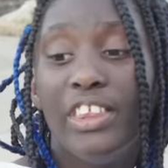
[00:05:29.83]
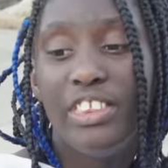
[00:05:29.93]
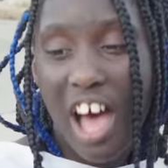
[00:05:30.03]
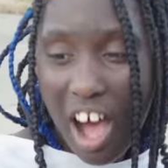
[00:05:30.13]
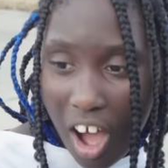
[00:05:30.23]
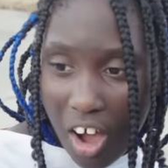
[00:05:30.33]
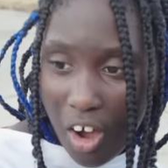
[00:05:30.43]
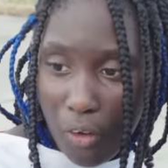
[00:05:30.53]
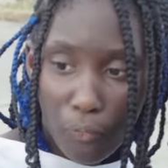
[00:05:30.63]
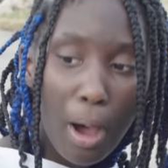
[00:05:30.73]

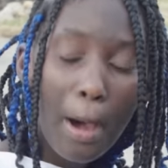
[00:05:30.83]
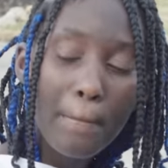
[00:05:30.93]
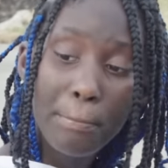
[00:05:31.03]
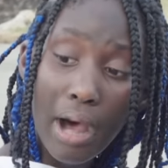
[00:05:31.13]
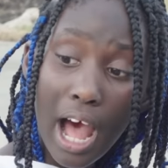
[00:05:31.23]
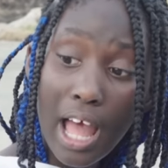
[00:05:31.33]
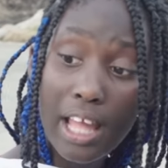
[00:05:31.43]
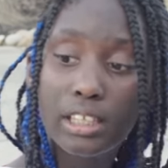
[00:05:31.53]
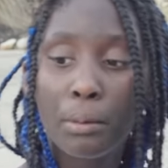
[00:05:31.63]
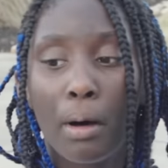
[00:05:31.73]
No,
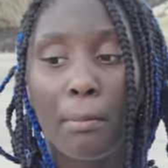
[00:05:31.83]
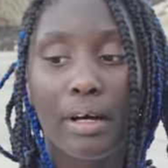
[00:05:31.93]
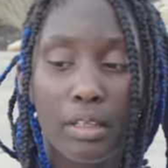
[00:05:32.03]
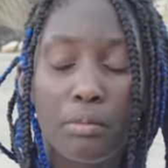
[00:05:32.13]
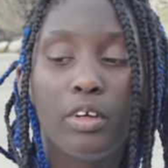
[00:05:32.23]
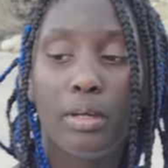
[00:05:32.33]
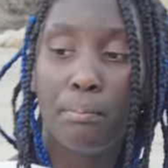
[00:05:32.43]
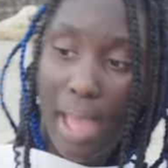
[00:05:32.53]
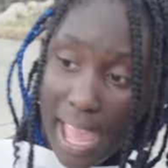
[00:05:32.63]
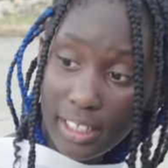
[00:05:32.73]
but the more money we
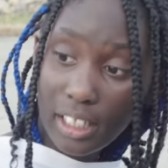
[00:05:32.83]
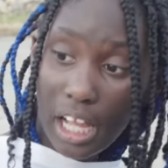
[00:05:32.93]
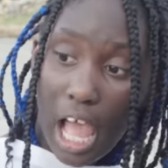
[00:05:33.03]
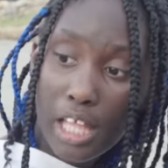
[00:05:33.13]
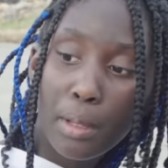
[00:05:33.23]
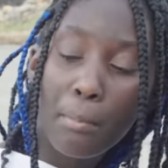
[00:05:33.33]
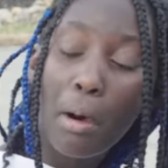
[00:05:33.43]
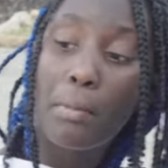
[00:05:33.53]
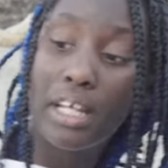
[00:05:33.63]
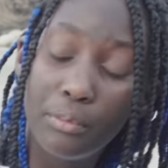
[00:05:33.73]
make, the
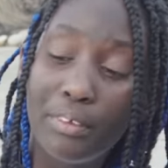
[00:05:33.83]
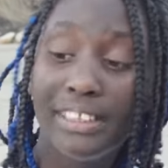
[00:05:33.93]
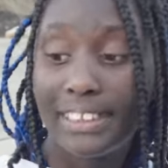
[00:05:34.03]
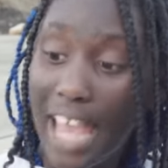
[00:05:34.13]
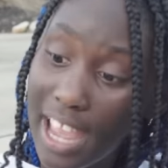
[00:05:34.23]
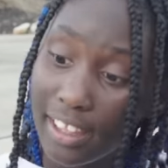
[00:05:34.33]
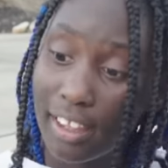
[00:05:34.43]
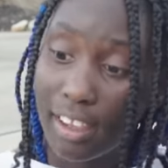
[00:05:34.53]
more money we take.